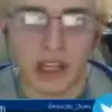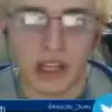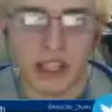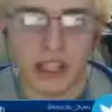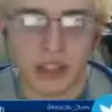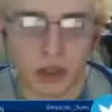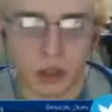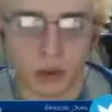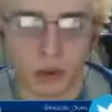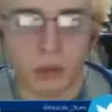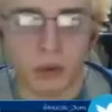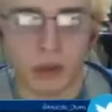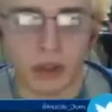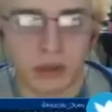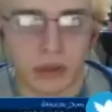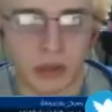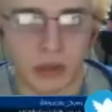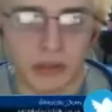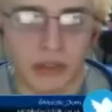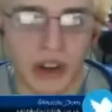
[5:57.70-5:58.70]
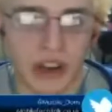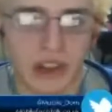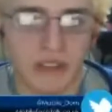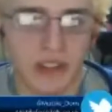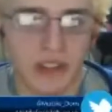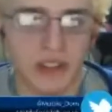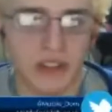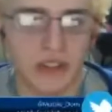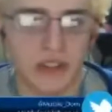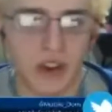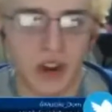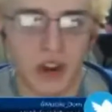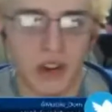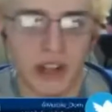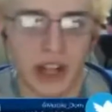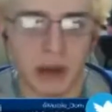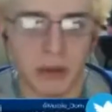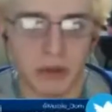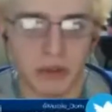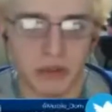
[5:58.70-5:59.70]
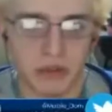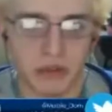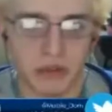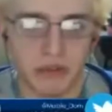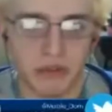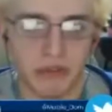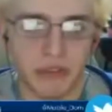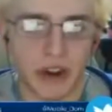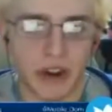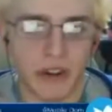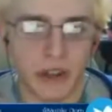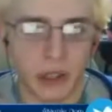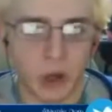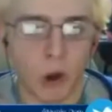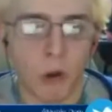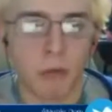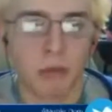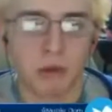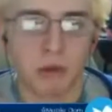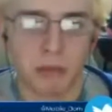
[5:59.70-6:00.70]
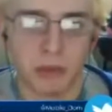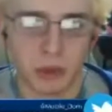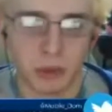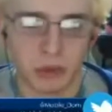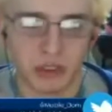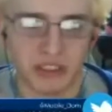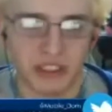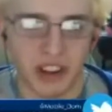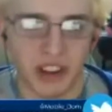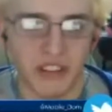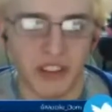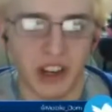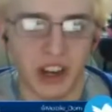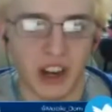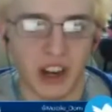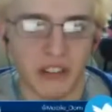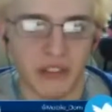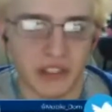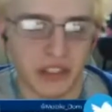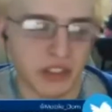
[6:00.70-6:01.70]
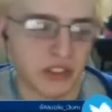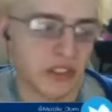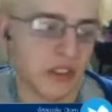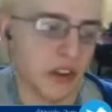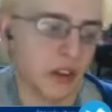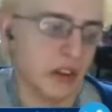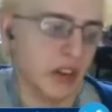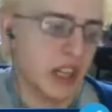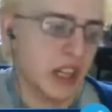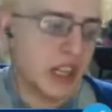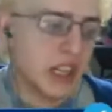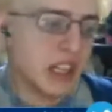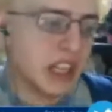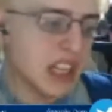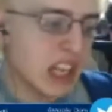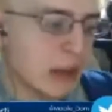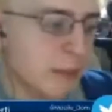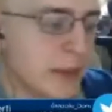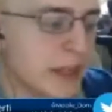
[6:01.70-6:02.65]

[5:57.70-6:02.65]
tall. It was a 5-inch phone that was very comparable to a 5.5-inch phone. I mean,